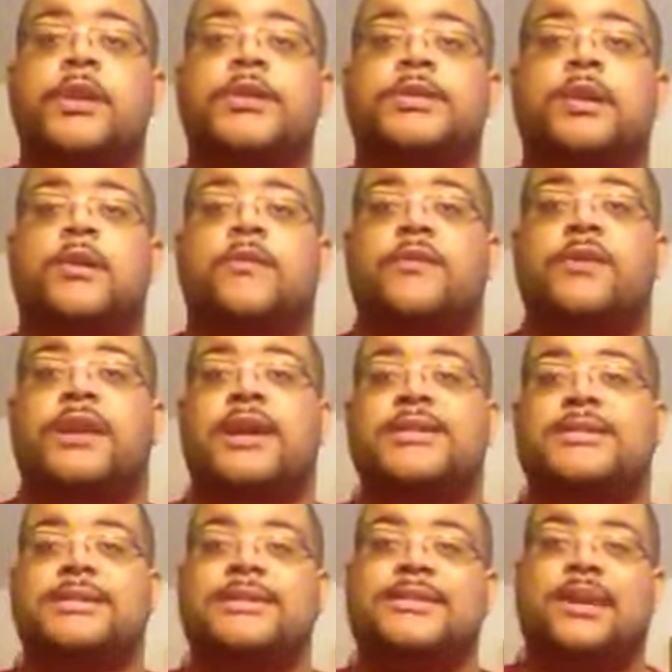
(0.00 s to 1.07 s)
So hopefully you guys
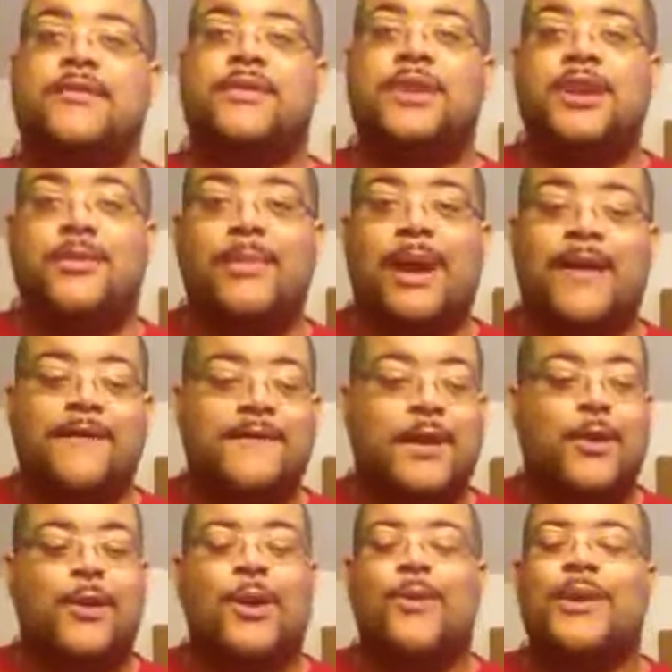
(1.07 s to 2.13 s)
do that. Sorry if you hear my
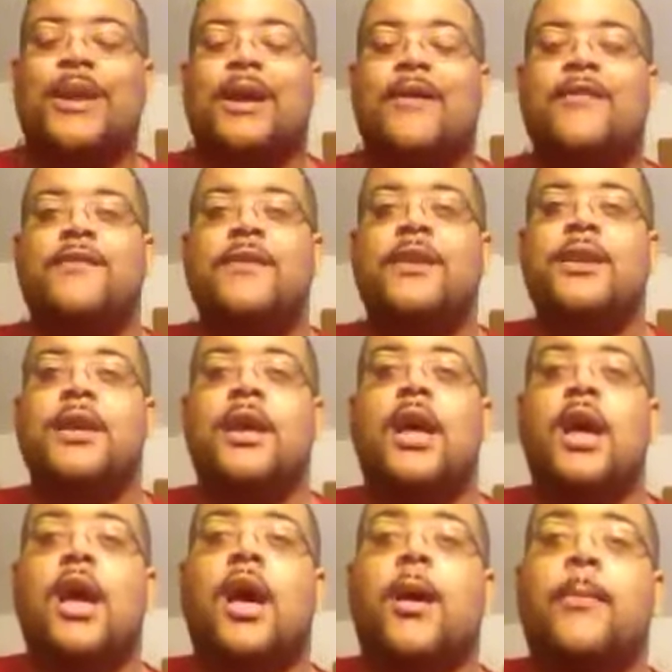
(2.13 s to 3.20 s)
phone going off.
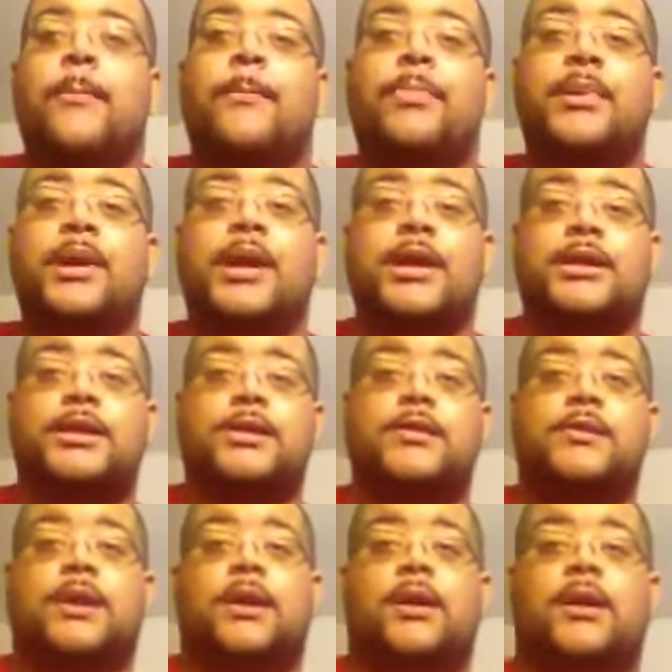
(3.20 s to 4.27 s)
But you
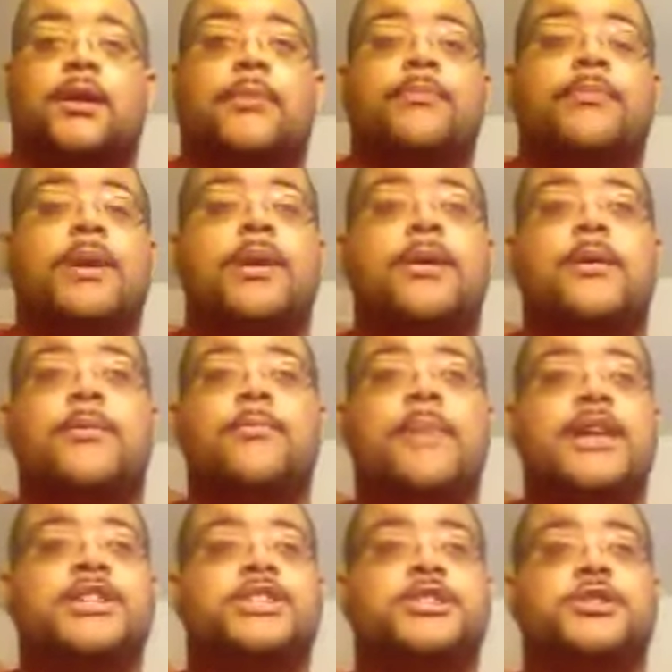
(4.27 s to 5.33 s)
can
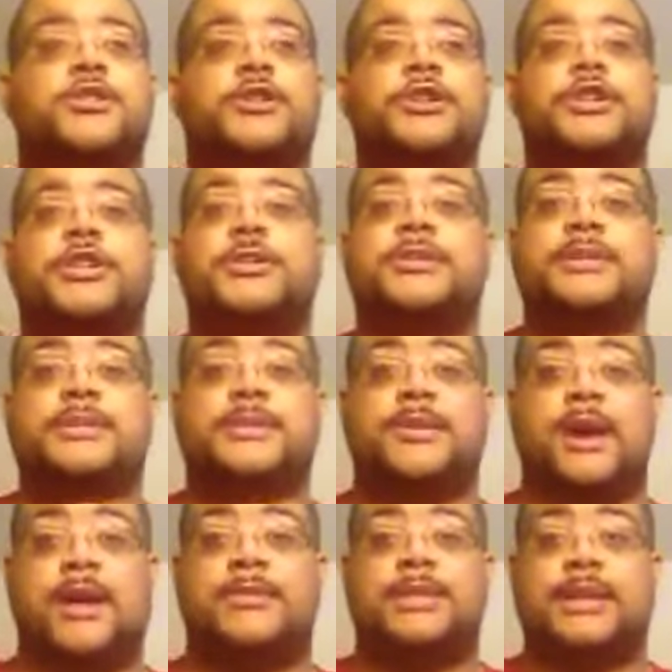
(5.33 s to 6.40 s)
make sure you
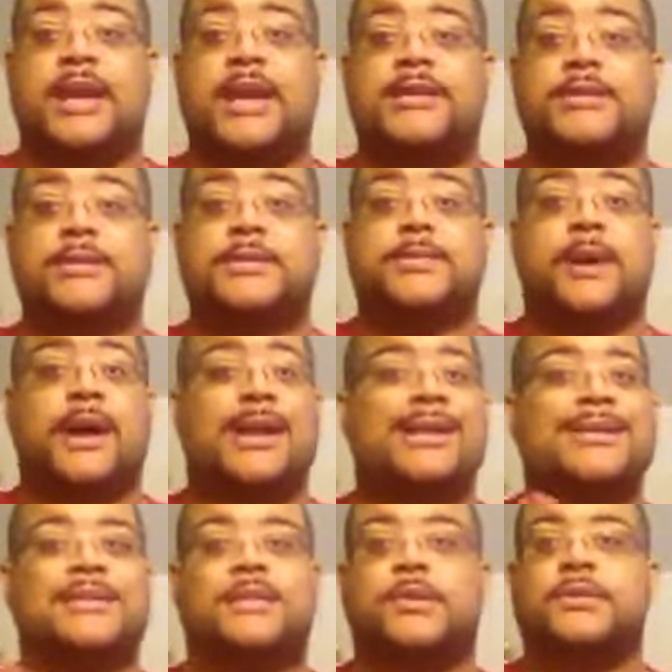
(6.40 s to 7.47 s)
subscribe to the KTookes Spot.
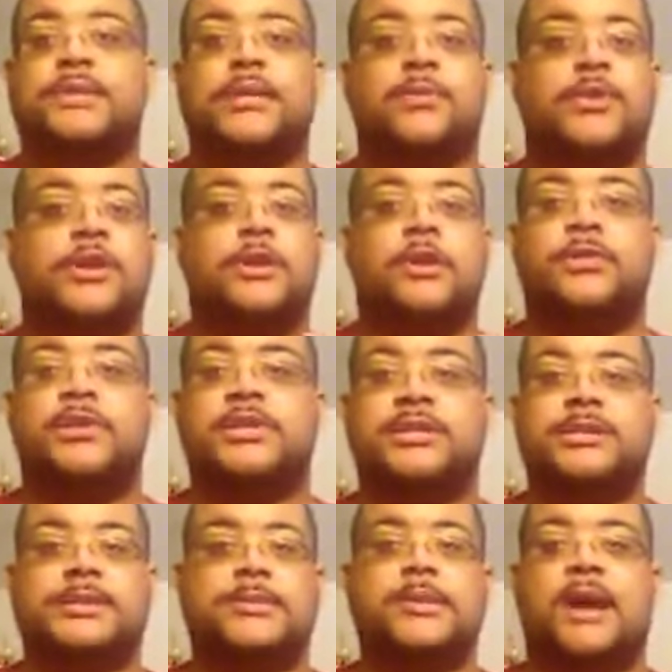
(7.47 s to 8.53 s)
It's so simple. You can push the
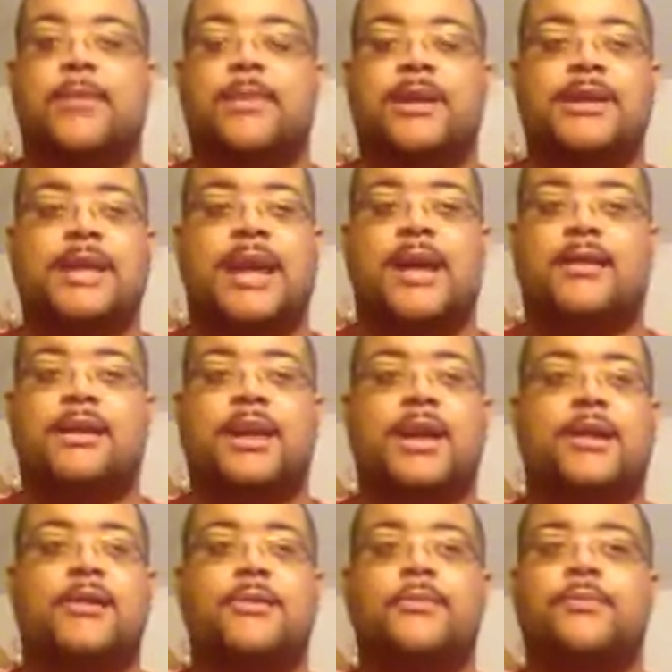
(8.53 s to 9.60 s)
subscribe button down
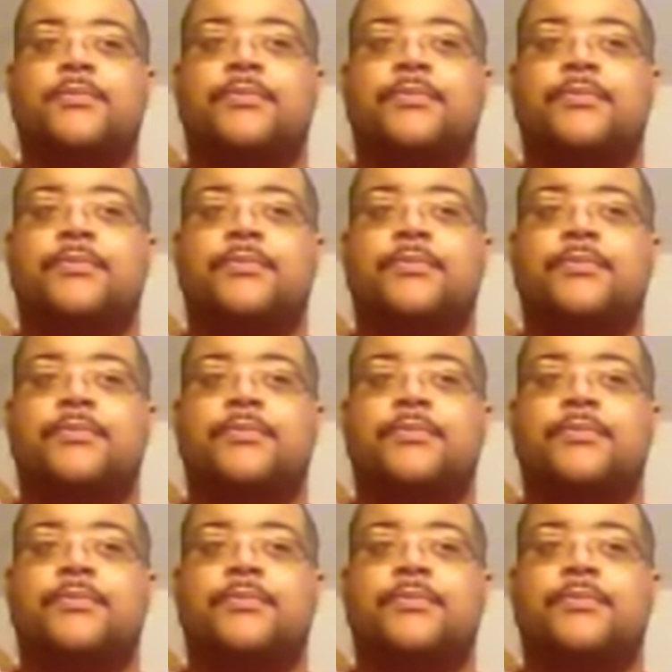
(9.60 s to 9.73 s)
there